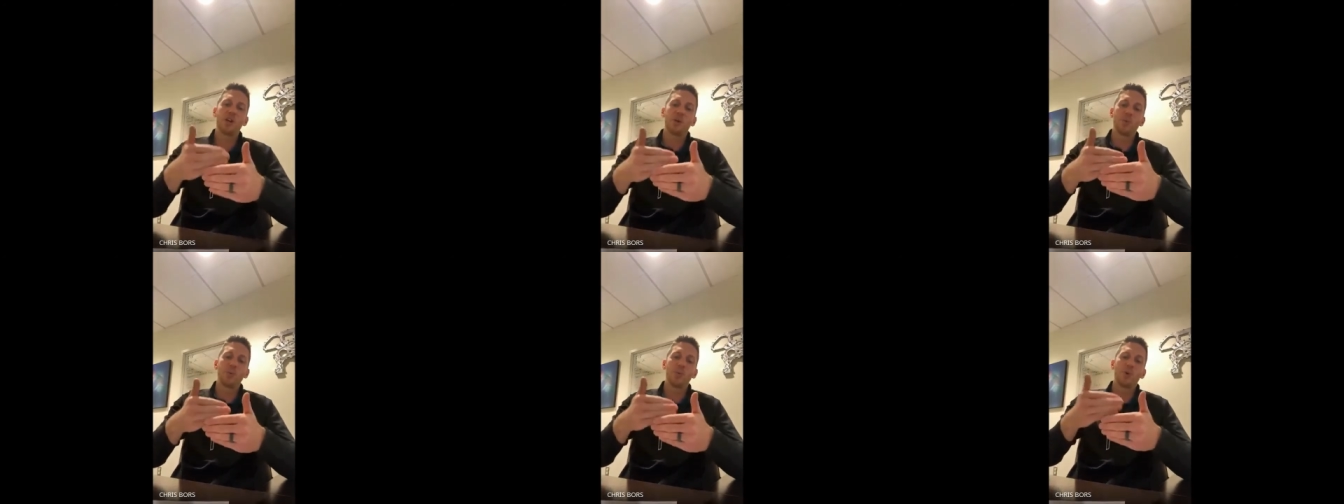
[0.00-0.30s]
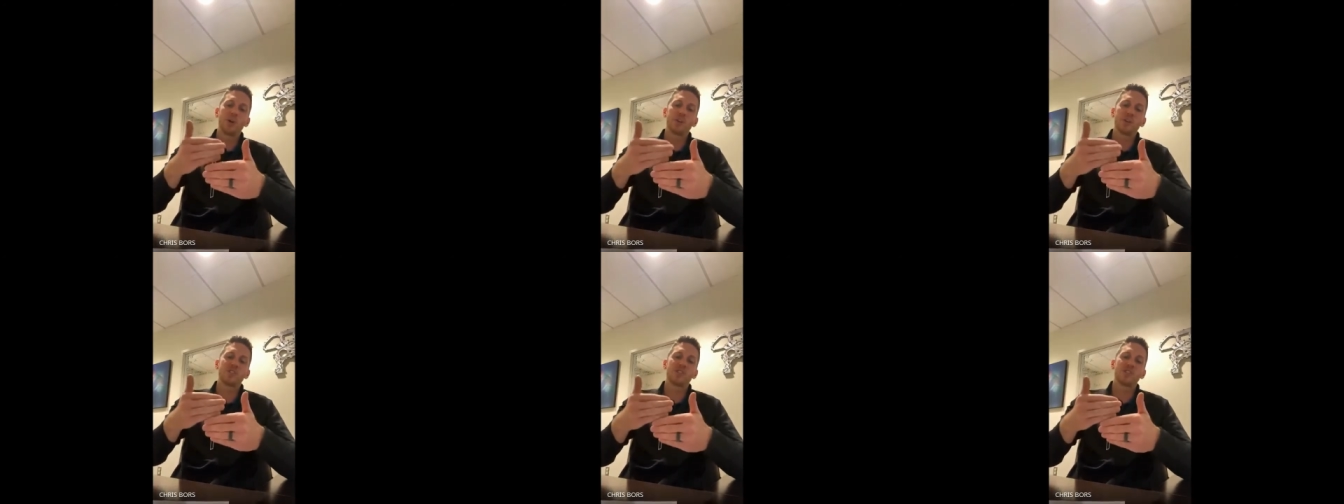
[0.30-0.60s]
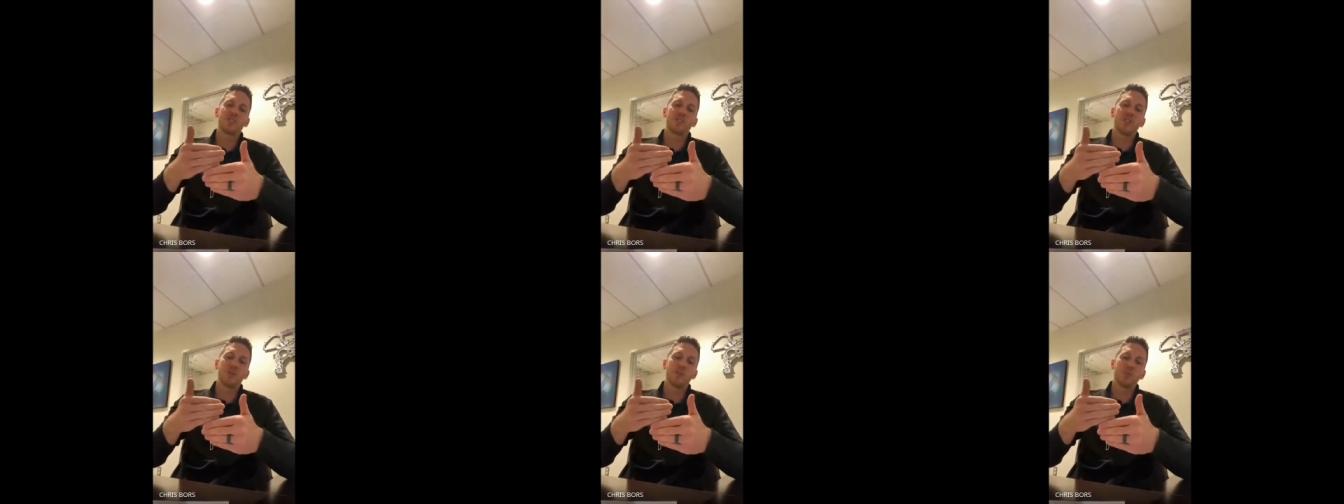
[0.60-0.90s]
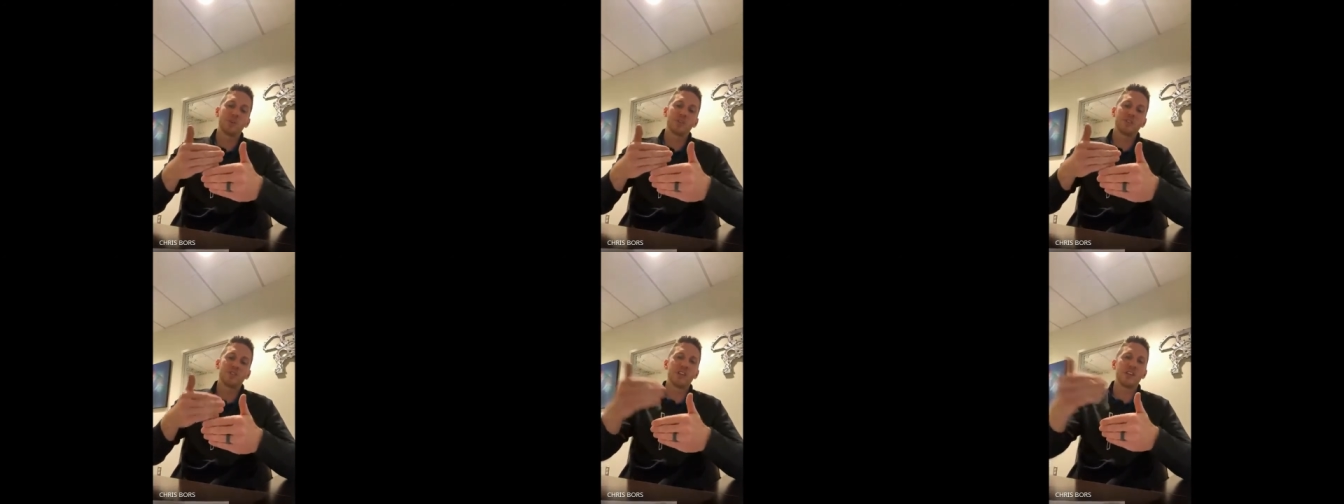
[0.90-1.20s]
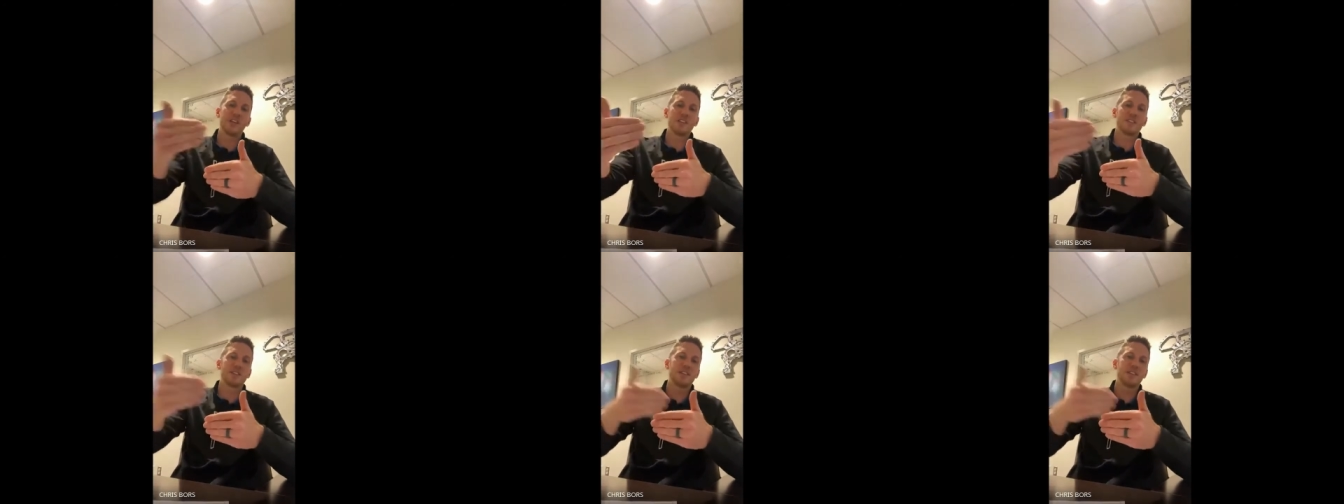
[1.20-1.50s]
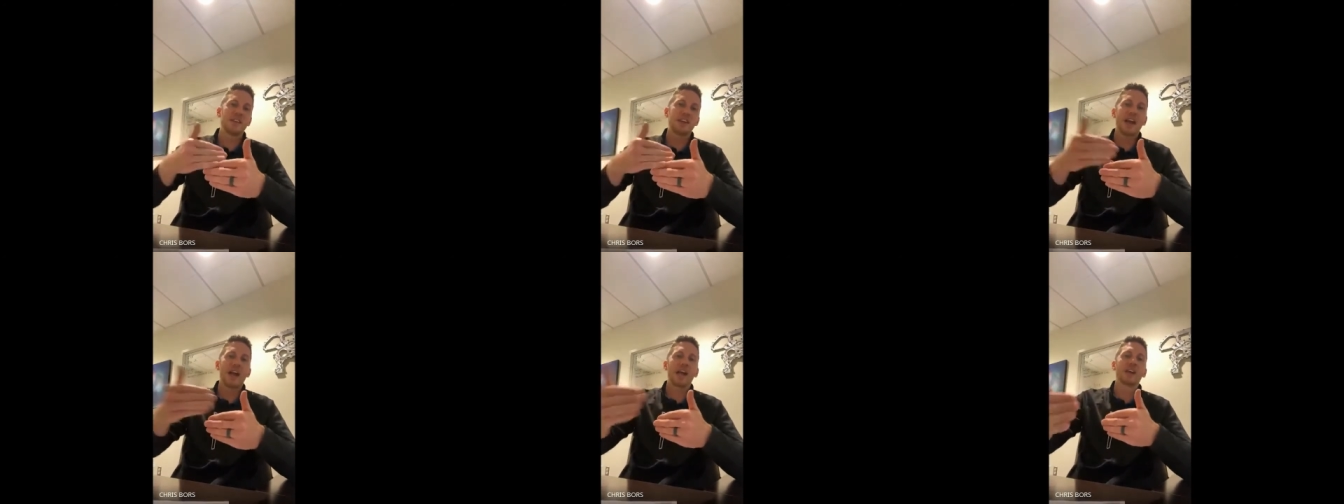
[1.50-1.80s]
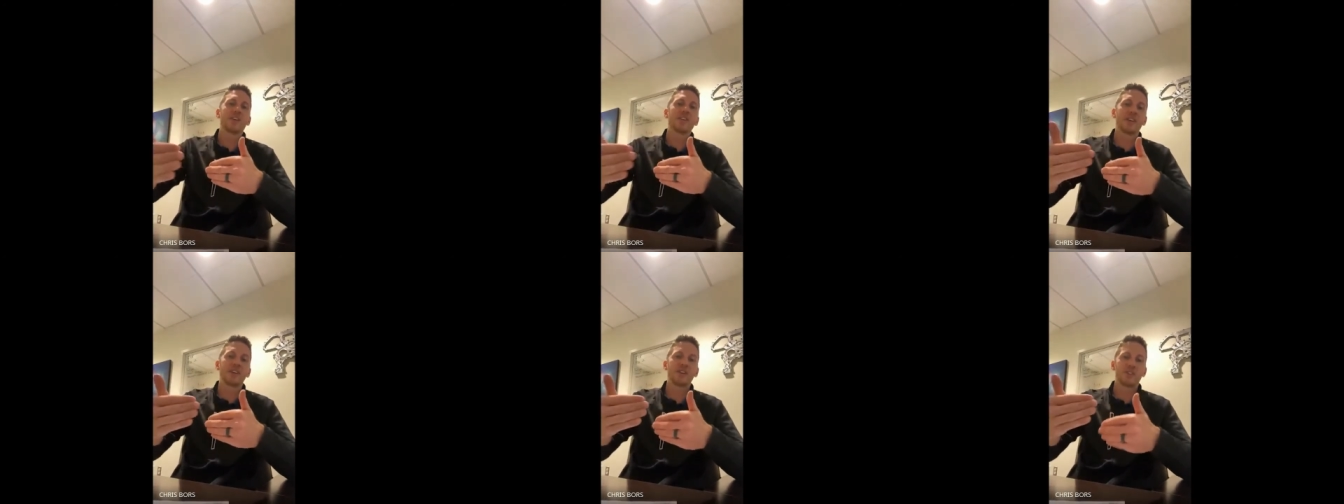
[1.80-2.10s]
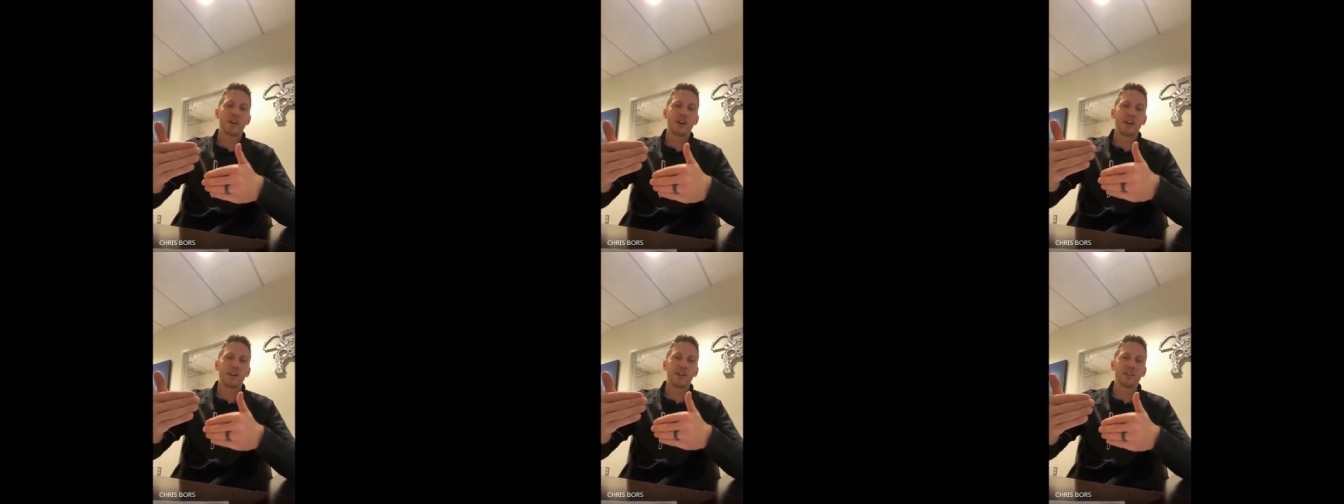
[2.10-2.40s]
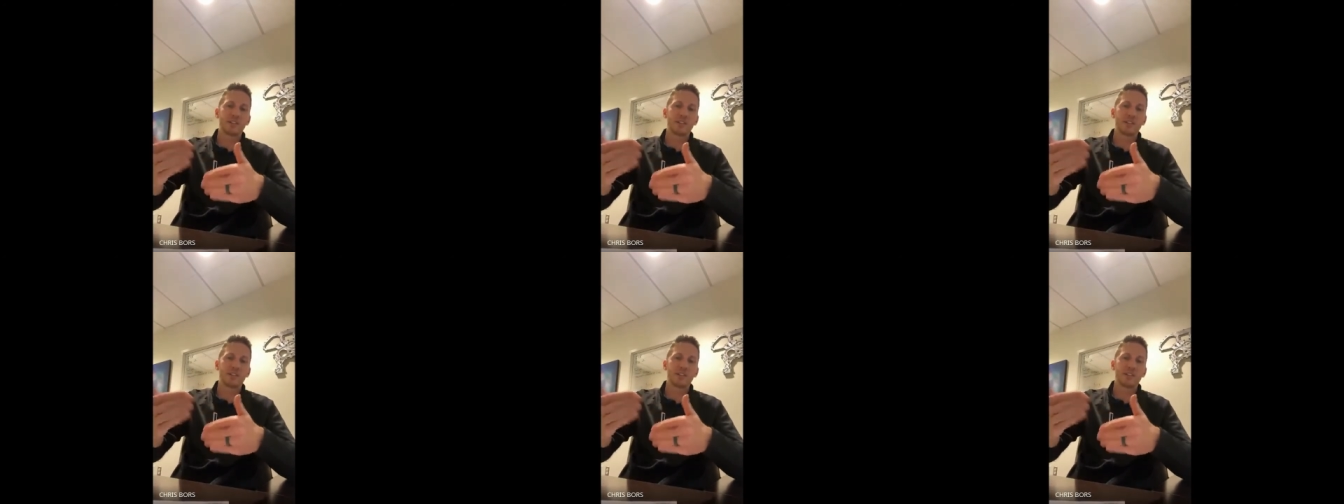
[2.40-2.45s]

what's the yin to the yang of it, right?